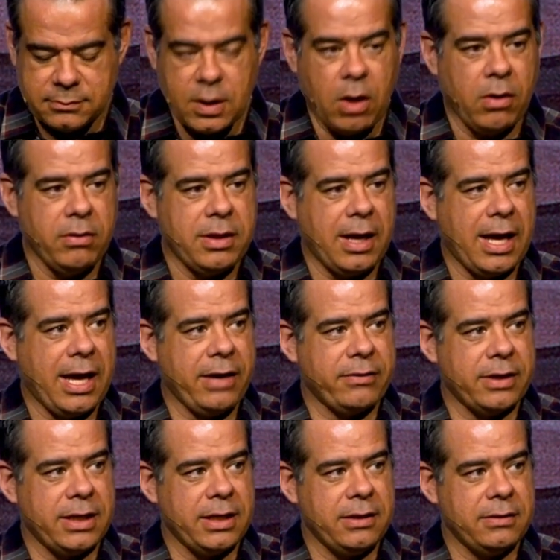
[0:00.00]
Oh, the
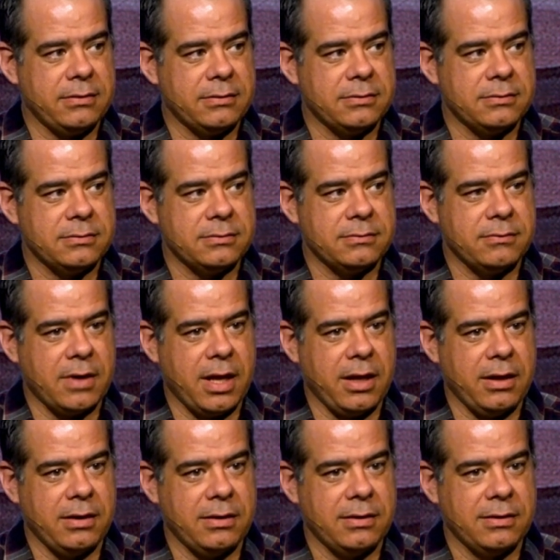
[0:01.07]
irony,
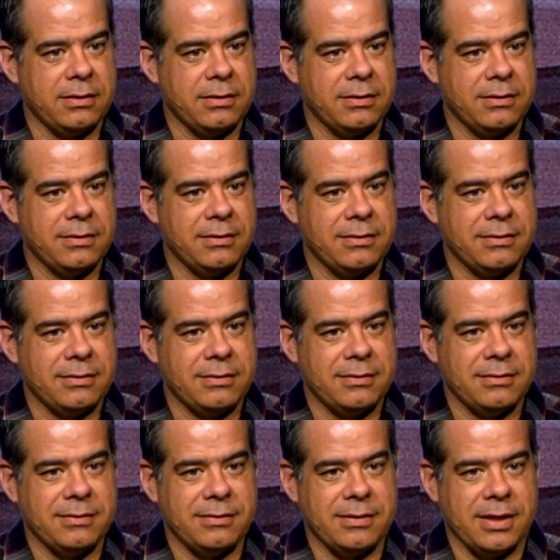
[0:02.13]
right?
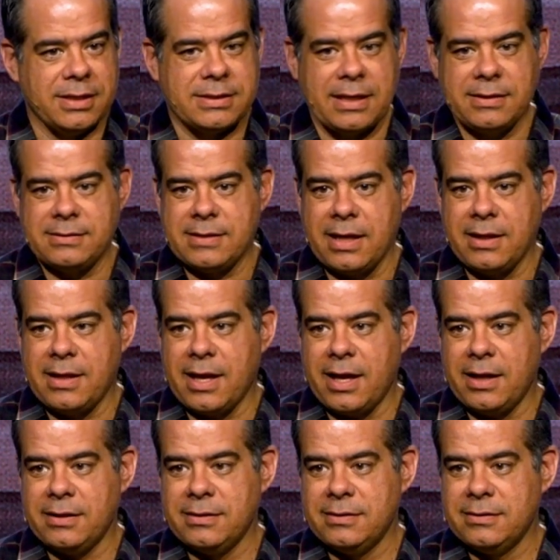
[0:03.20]
As I say
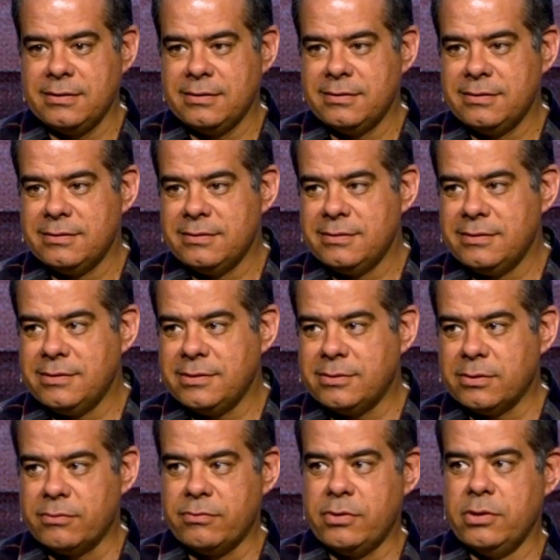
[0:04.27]
that
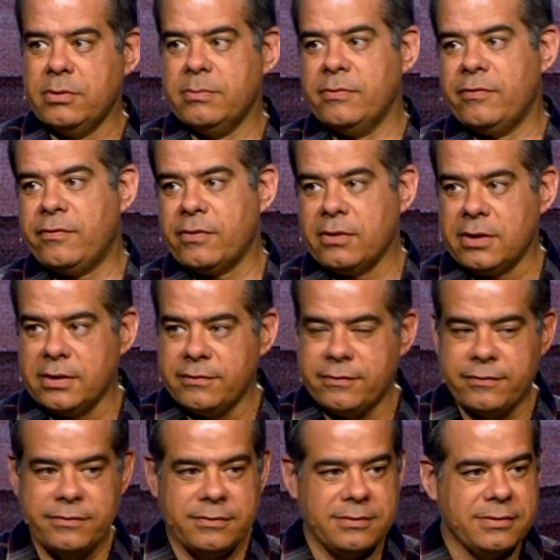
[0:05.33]
to a room full
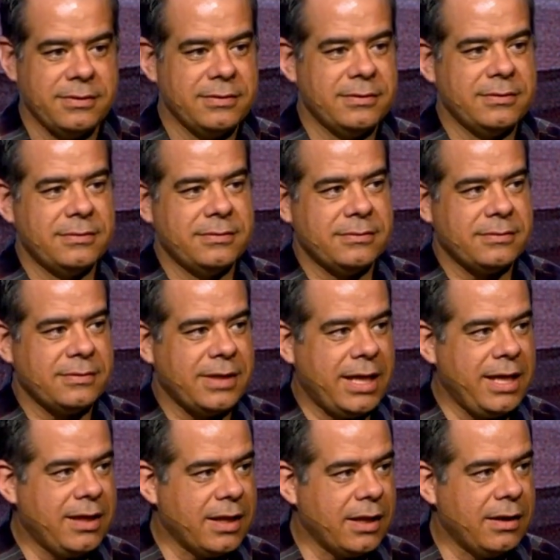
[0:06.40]
of
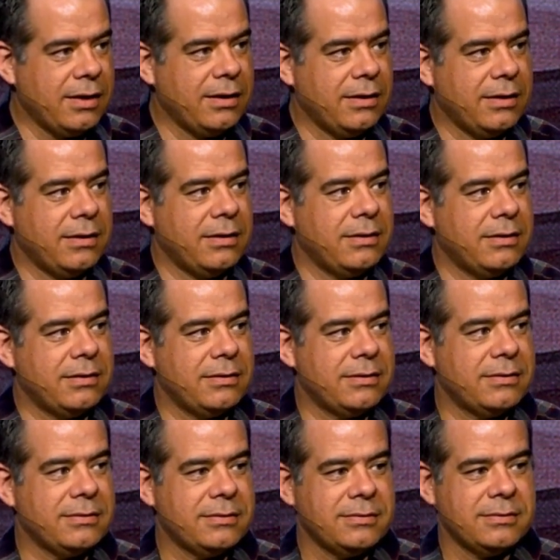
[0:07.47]
heathen,
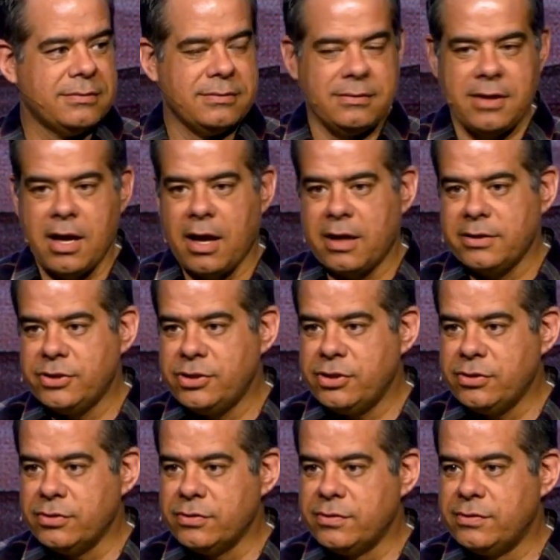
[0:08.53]
non
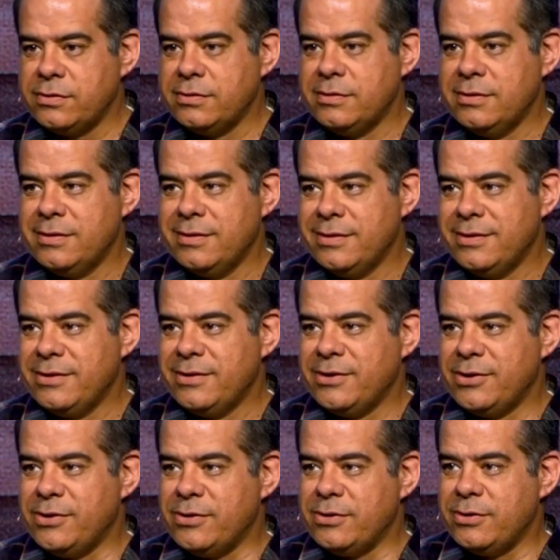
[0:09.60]
Jews
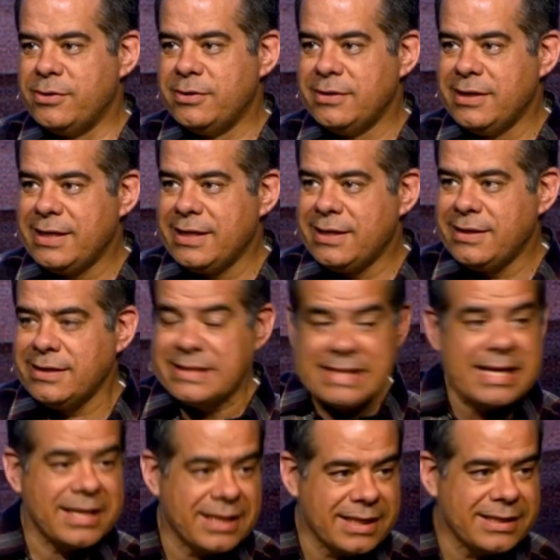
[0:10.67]
who
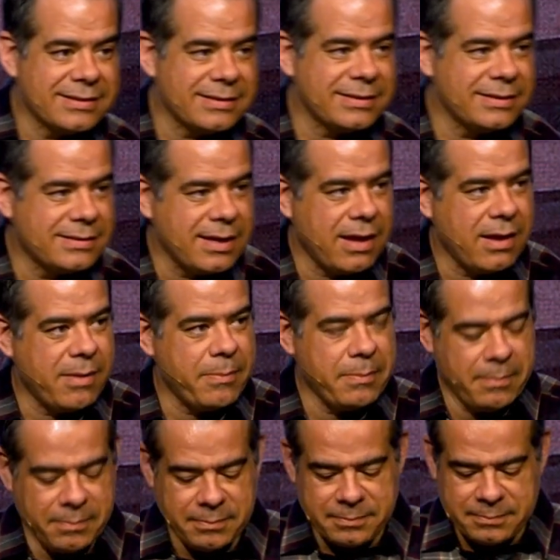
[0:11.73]
did listen to him.
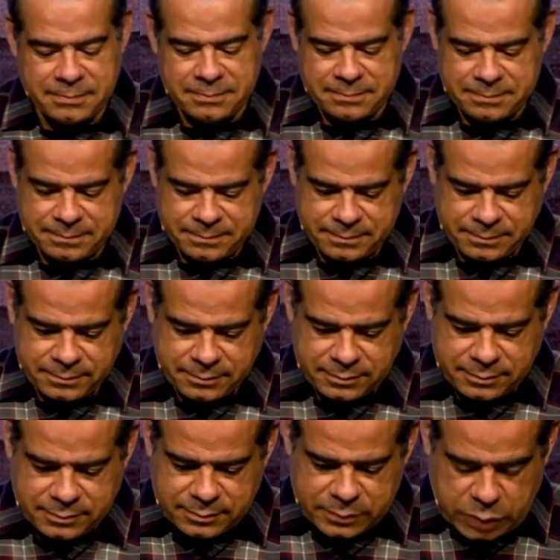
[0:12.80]

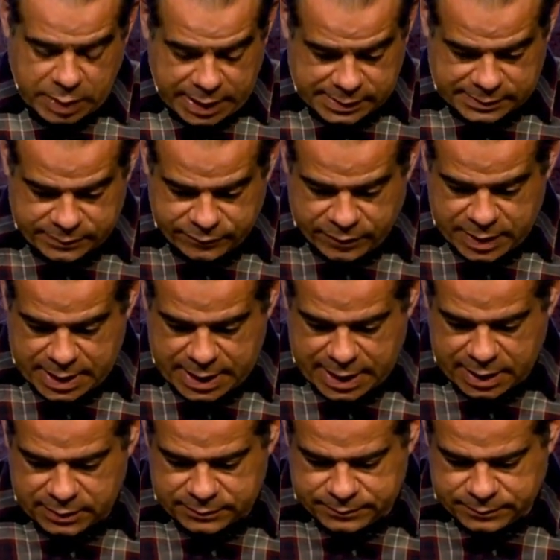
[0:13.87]
Praise him for that.